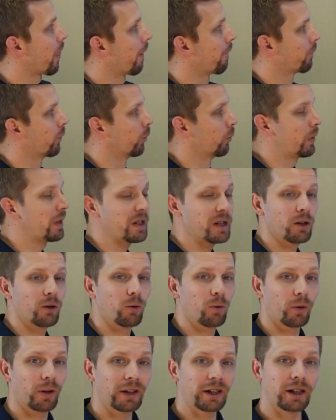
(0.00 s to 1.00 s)
For
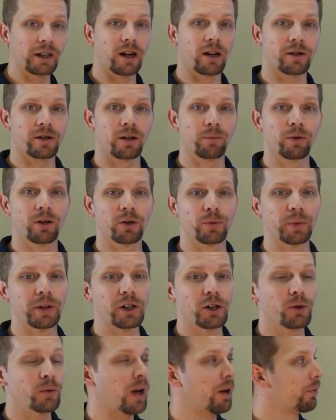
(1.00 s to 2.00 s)
retail-oriented customers, we
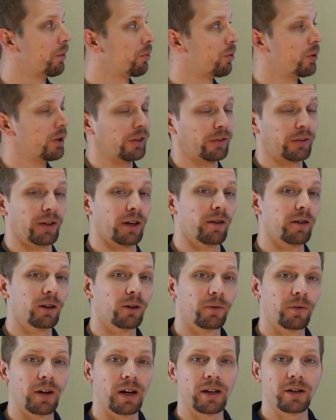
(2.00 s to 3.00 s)
do have a point-of-sale
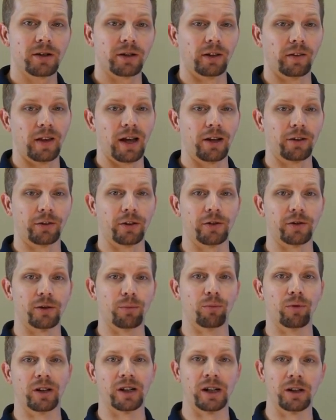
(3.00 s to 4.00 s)
interface that allows us to
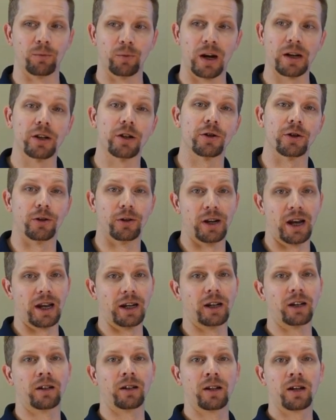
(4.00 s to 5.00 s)
bring in register
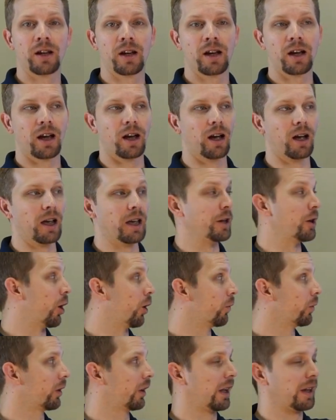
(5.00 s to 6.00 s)
data and
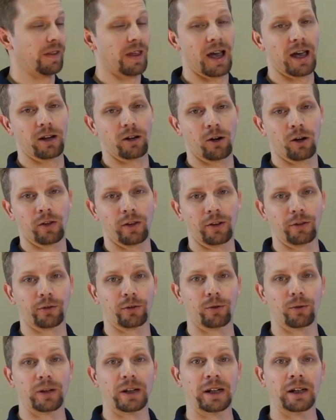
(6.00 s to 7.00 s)
overlay that on the
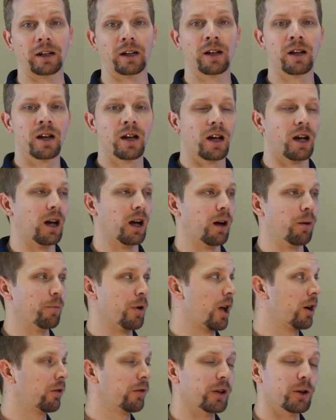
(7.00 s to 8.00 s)
screen.
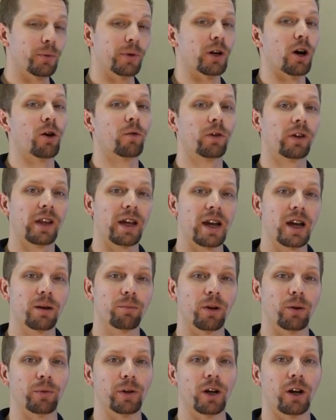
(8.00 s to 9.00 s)
Not only do we overlay it,
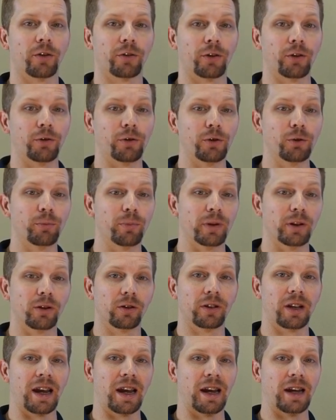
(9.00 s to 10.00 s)
but we also do
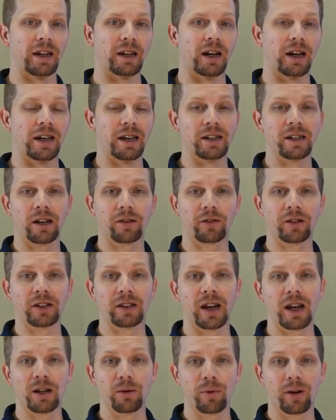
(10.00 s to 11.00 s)
build a
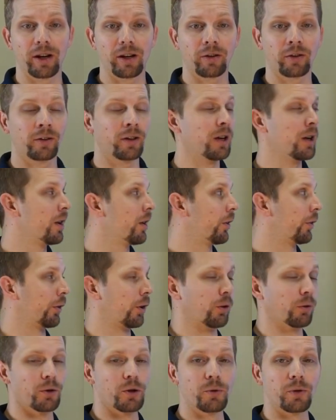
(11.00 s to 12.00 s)
indexing database,
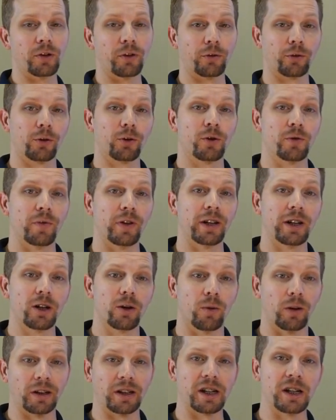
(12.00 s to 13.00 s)
so you can search
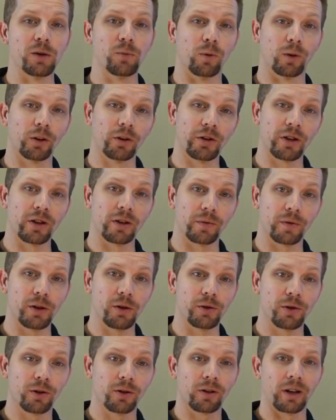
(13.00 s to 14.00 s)
video on keywords in the
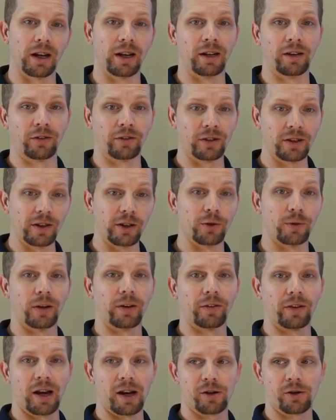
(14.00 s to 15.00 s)
future and see the
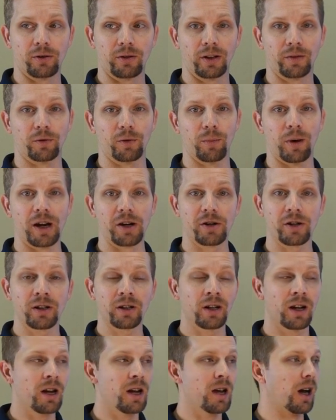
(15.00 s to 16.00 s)
transactional
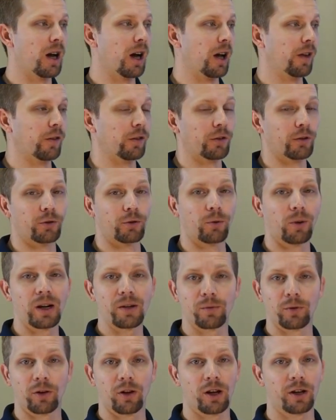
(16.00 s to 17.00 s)
information. This is
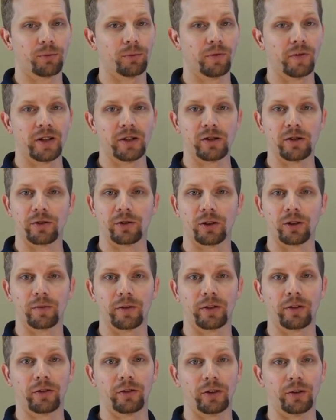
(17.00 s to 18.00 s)
great for loss prevention
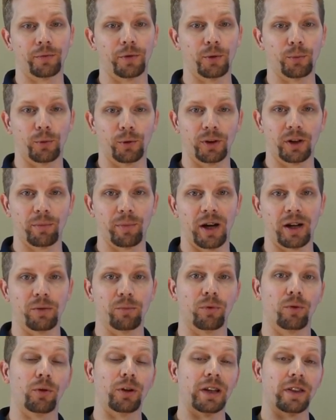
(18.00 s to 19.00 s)
services if you're worried about
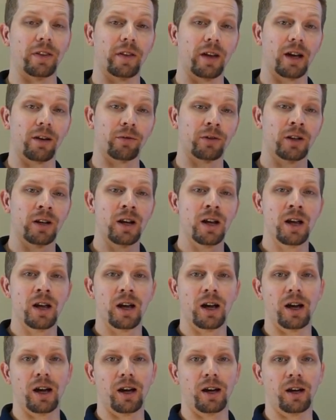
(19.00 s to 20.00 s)
employee theft,
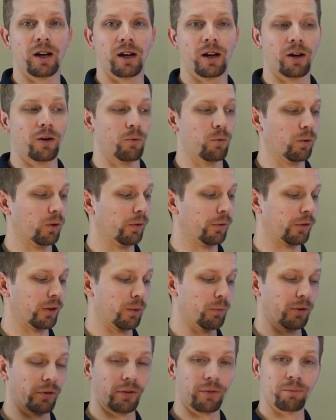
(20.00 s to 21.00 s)
or if
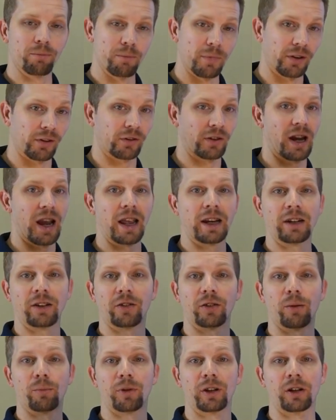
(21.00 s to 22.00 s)
someone's scanning
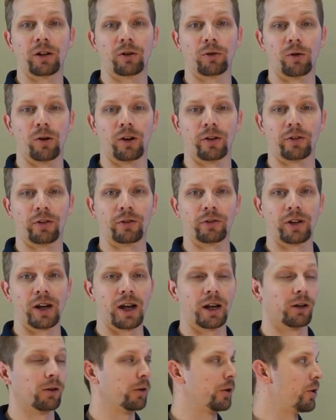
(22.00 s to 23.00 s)
something across the
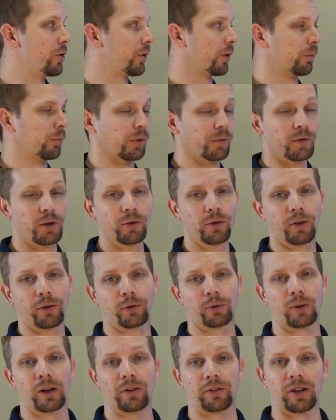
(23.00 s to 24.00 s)
scanner, you can review those
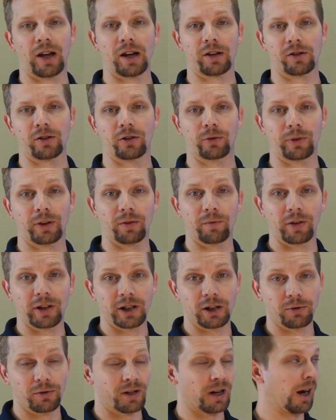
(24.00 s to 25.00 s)
transactions with the
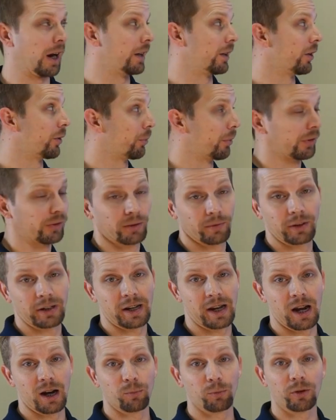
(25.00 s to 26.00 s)
video tied to
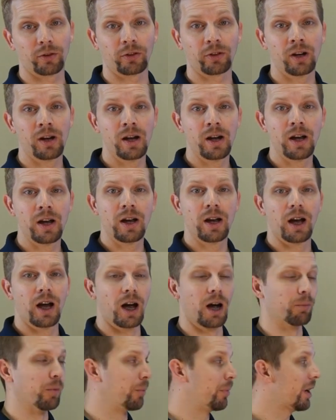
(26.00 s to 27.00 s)
specific cameras.
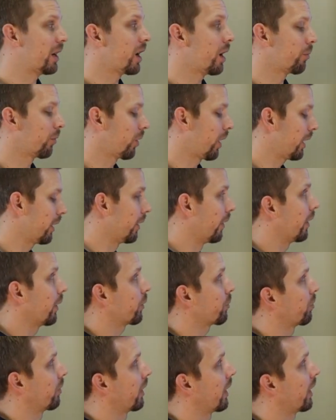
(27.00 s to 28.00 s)
A big upgrade to
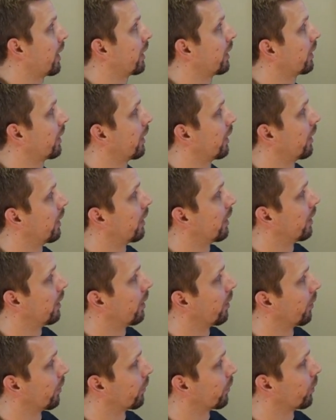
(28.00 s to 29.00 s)
this plan
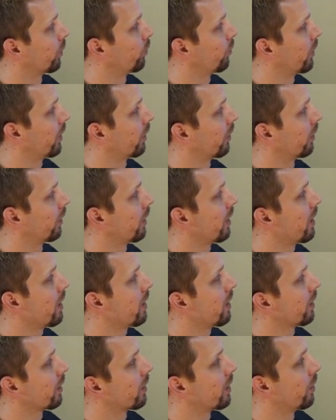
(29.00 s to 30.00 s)
on the firmware
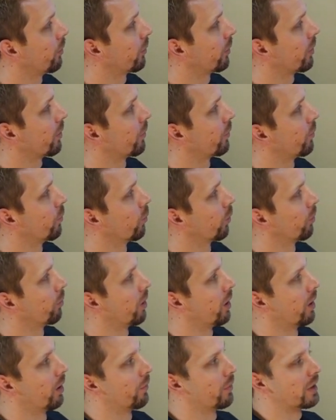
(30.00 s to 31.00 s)
comes in the form
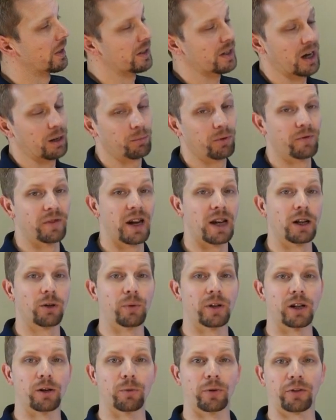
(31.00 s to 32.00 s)
of the type of data
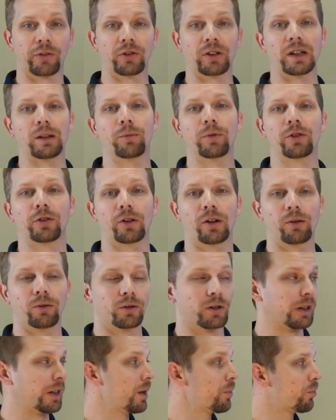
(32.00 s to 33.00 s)
we can receive. So
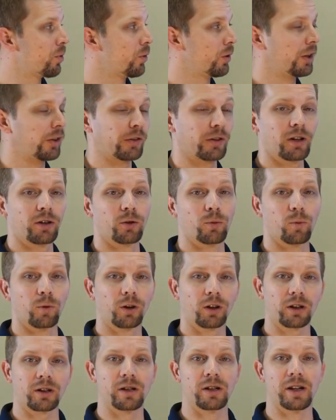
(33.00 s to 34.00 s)
to get point of sale to
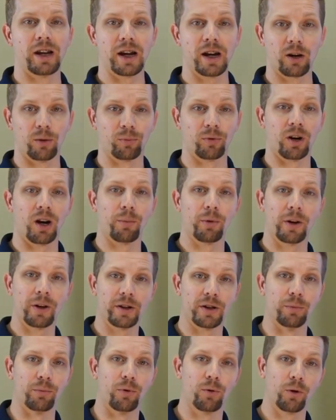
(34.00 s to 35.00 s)
work, today our
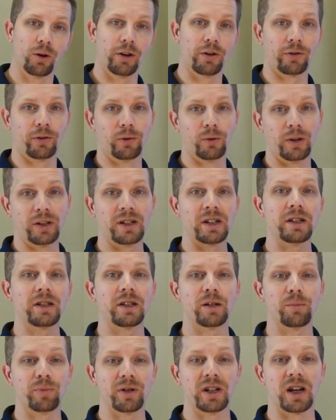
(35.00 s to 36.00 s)
primary support is through a
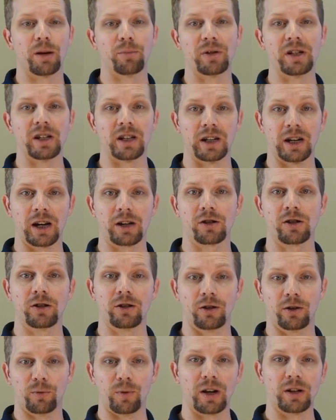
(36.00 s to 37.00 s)
TCP IP connection
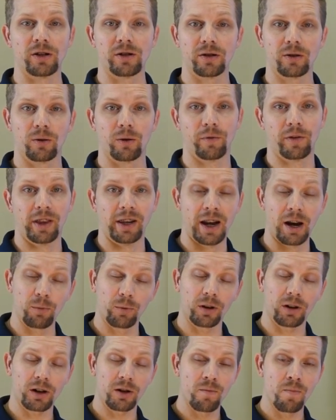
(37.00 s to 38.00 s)
to the register over the
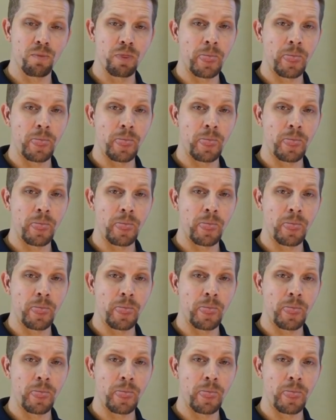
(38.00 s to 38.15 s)
network.